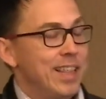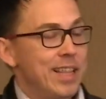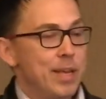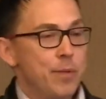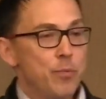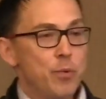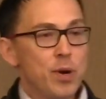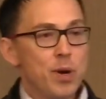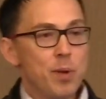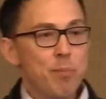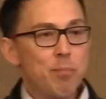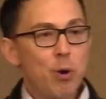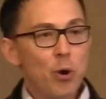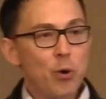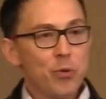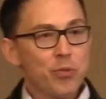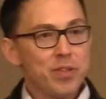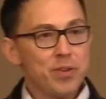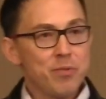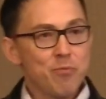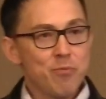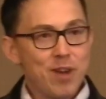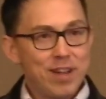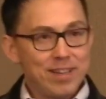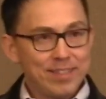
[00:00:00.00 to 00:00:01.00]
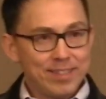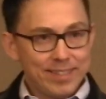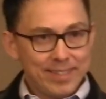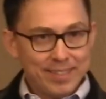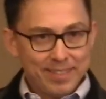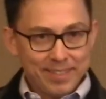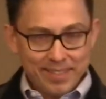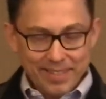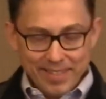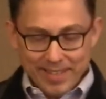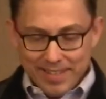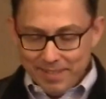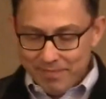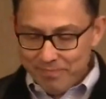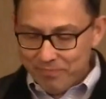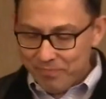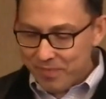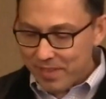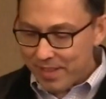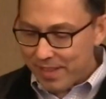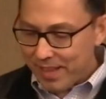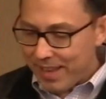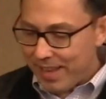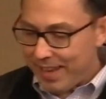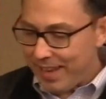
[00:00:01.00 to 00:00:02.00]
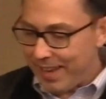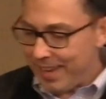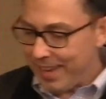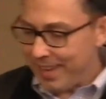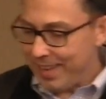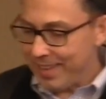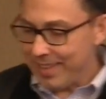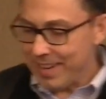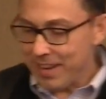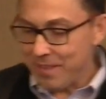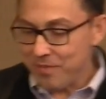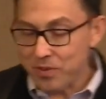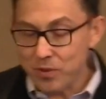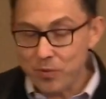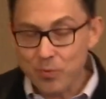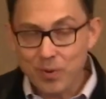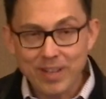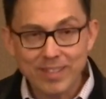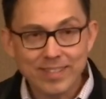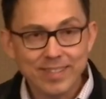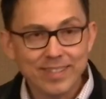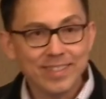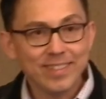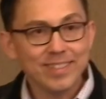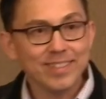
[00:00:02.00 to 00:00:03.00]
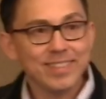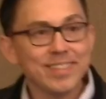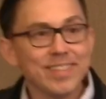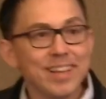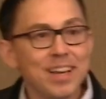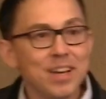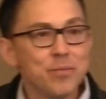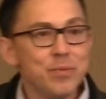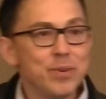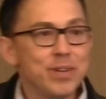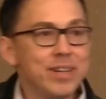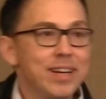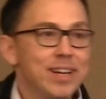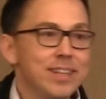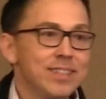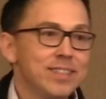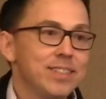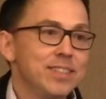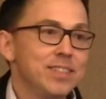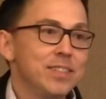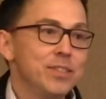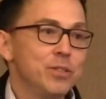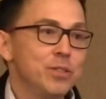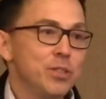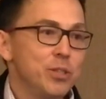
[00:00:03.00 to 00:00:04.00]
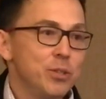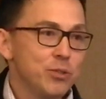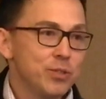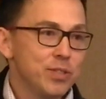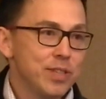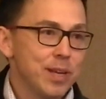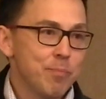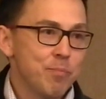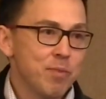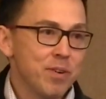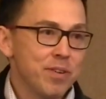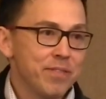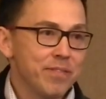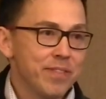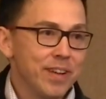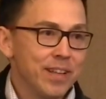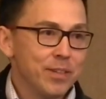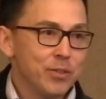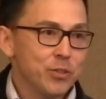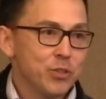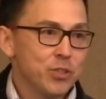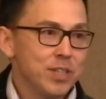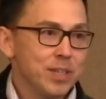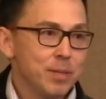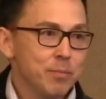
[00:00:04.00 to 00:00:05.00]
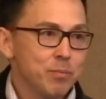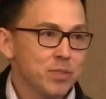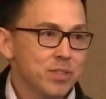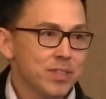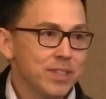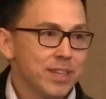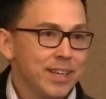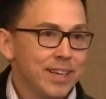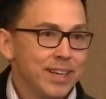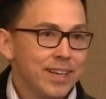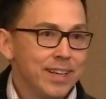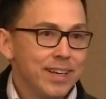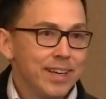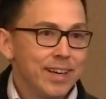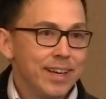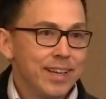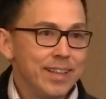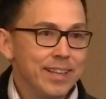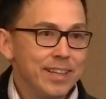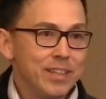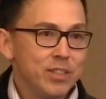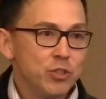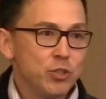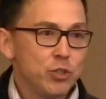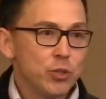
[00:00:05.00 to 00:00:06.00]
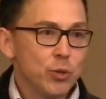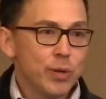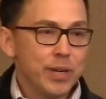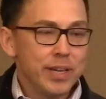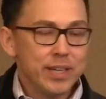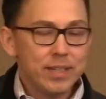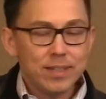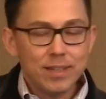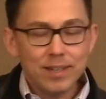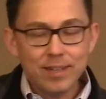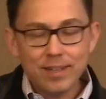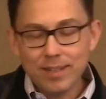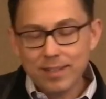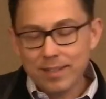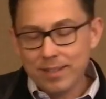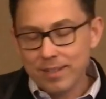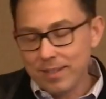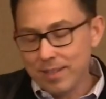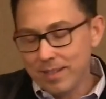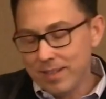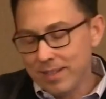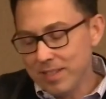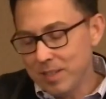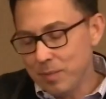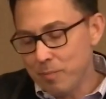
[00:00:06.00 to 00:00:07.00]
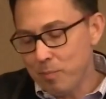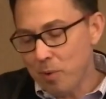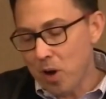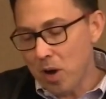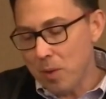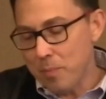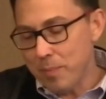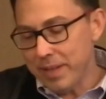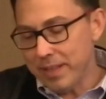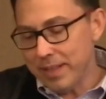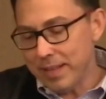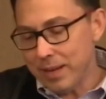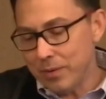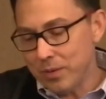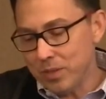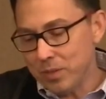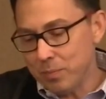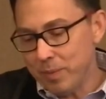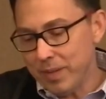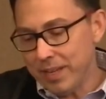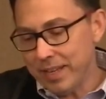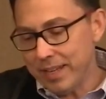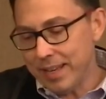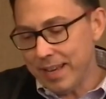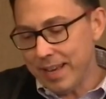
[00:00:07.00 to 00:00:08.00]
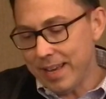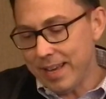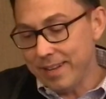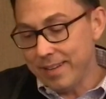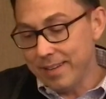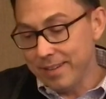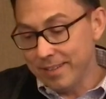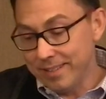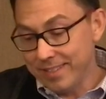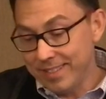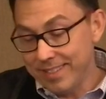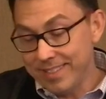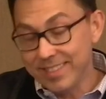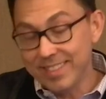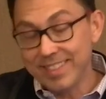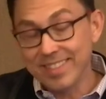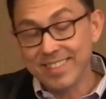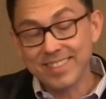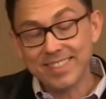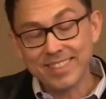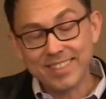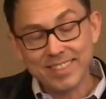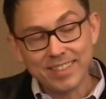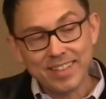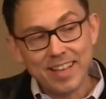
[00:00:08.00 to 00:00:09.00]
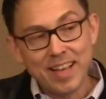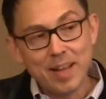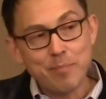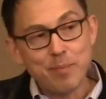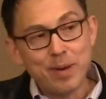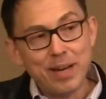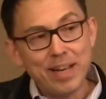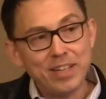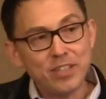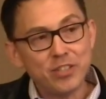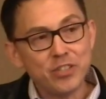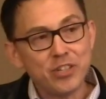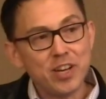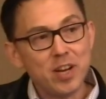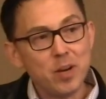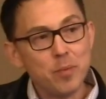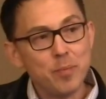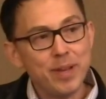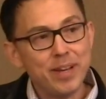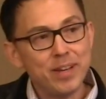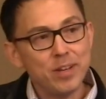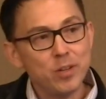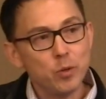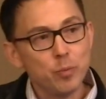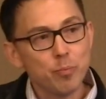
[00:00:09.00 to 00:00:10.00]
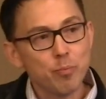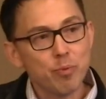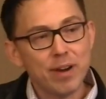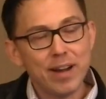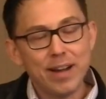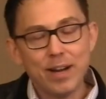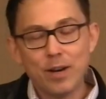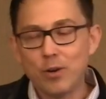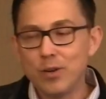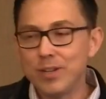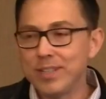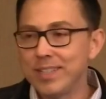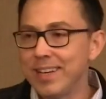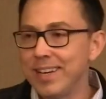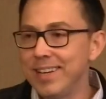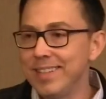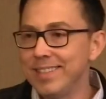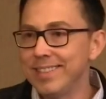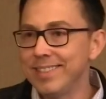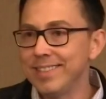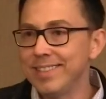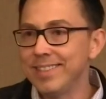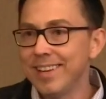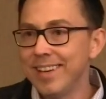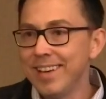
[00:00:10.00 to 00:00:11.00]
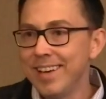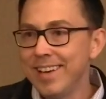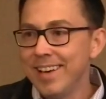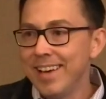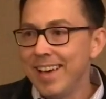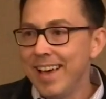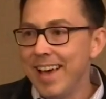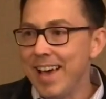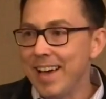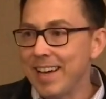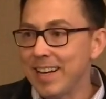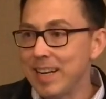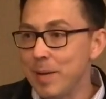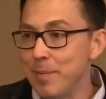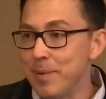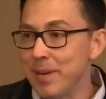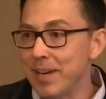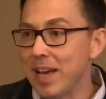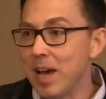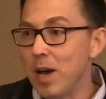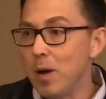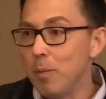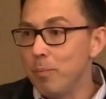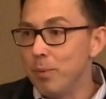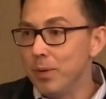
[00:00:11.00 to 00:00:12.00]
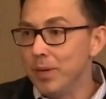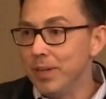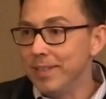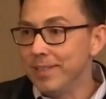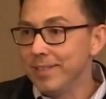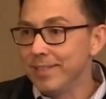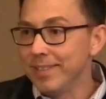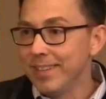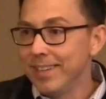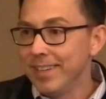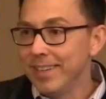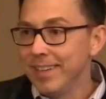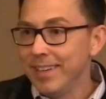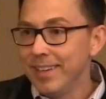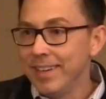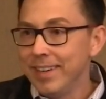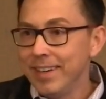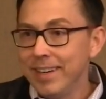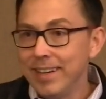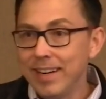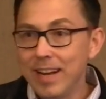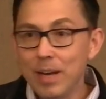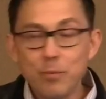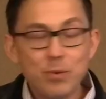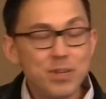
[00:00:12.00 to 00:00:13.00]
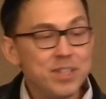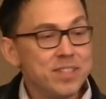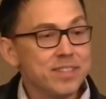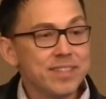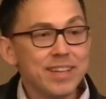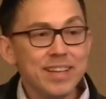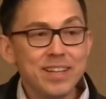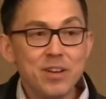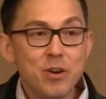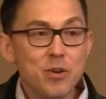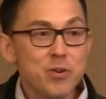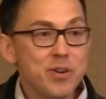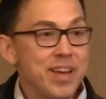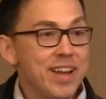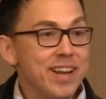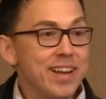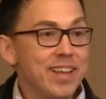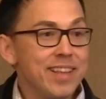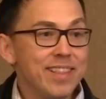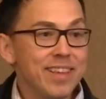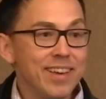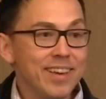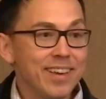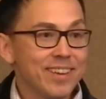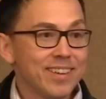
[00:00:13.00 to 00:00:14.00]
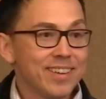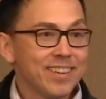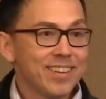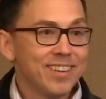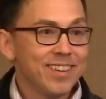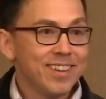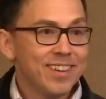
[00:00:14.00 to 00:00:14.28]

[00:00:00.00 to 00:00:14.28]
And then we were both in residency. And after residency, I went on to do two separate fellowships and then joined a, a department that was being head, or still head by a chairman who prioritizes academic output. And I wouldn't say no to anything.